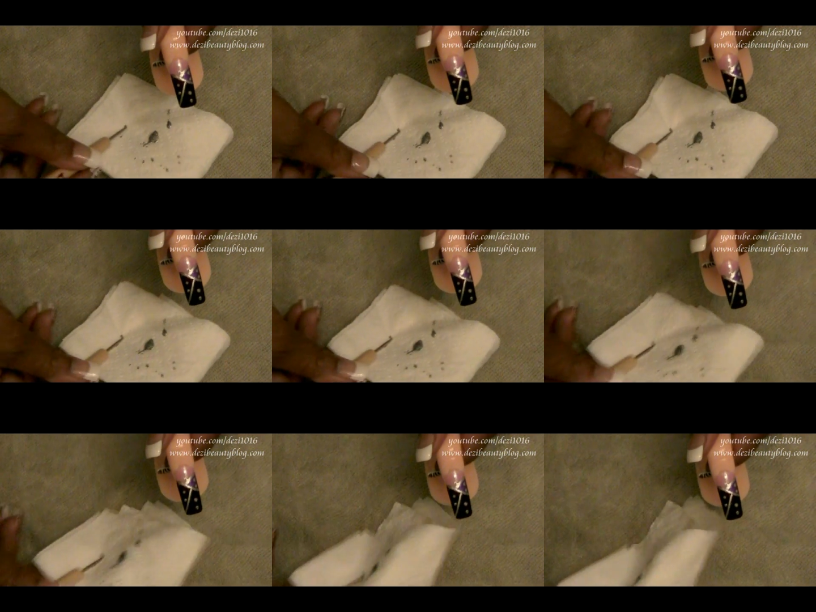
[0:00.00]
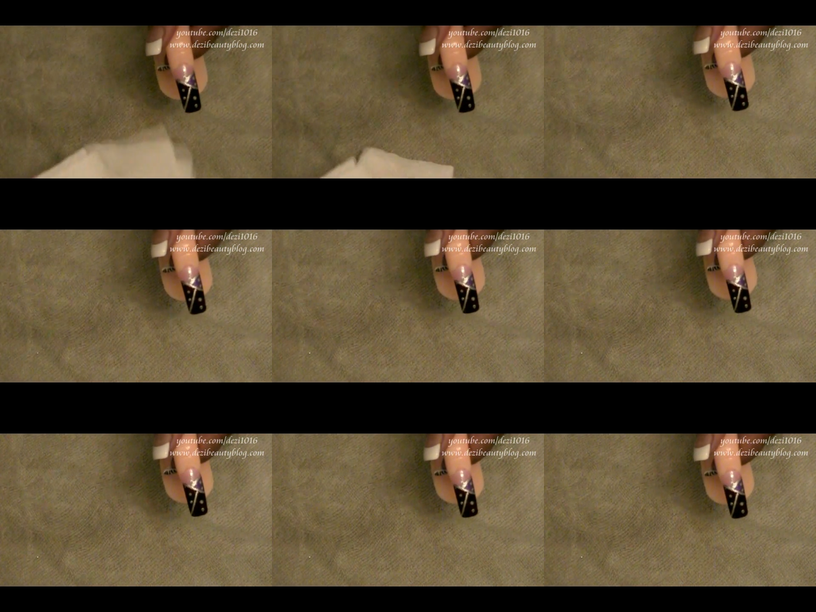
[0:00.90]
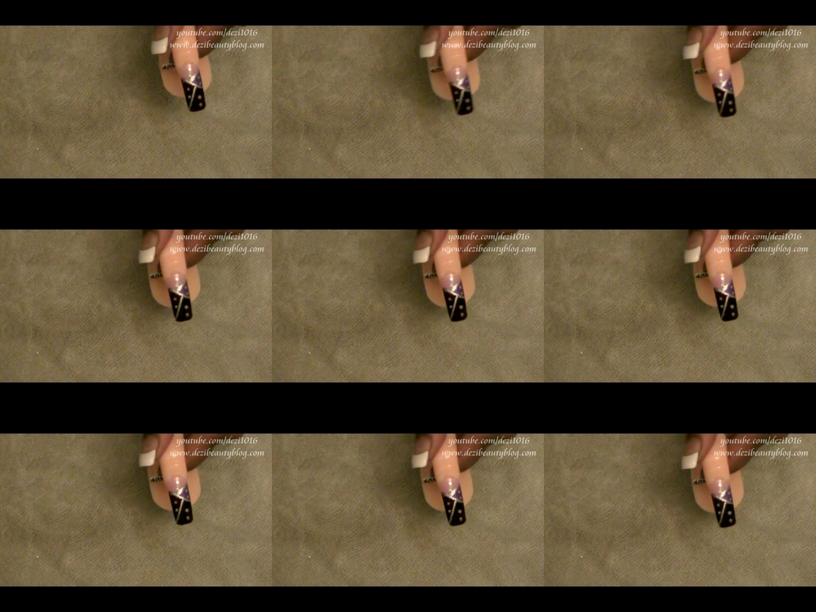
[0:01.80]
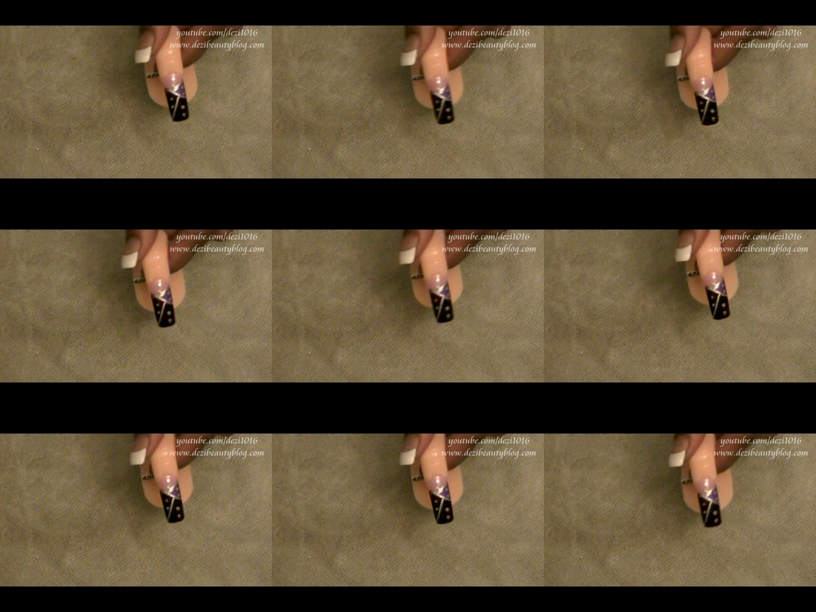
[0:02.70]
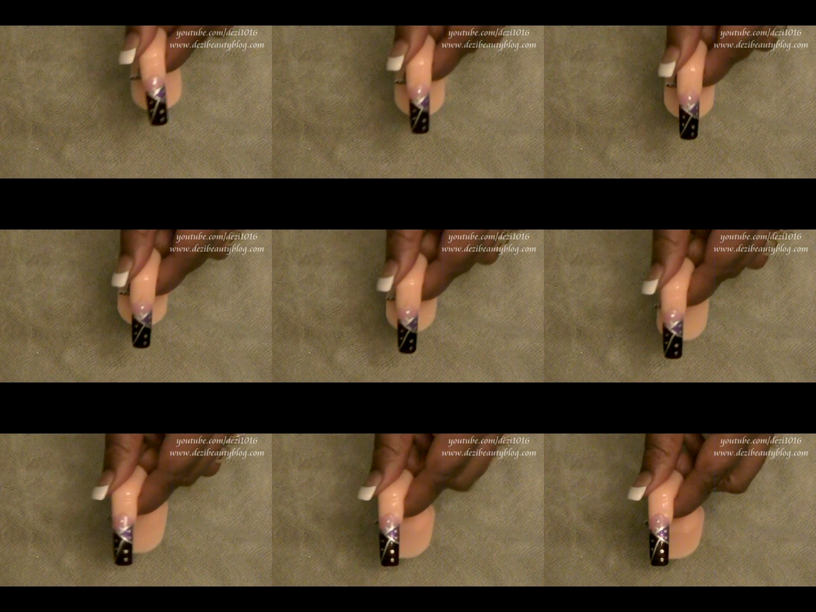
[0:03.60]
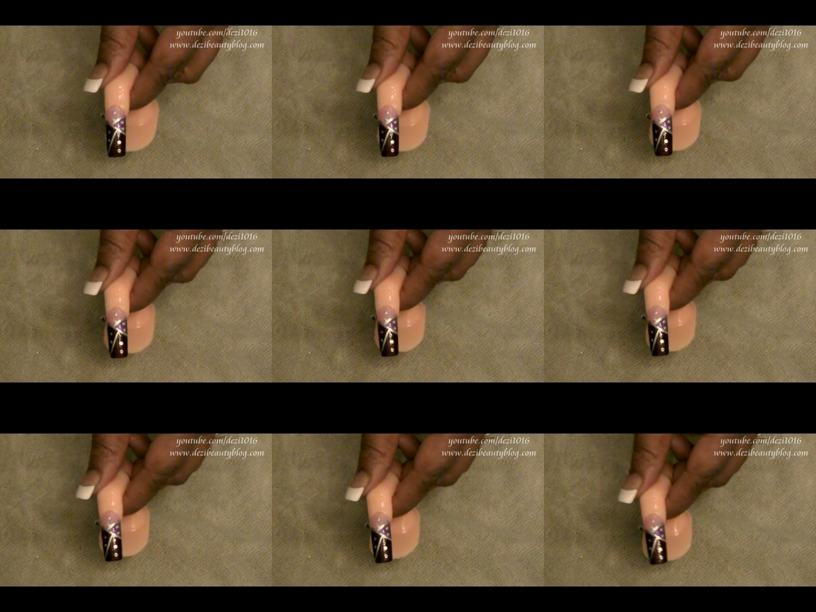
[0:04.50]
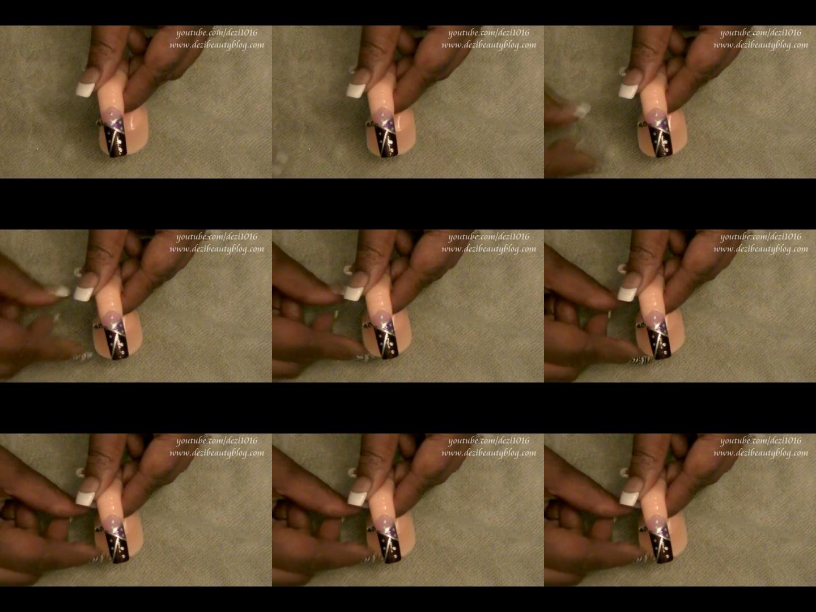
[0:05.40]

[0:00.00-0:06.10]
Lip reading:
No face is visible, so there are no lips to read.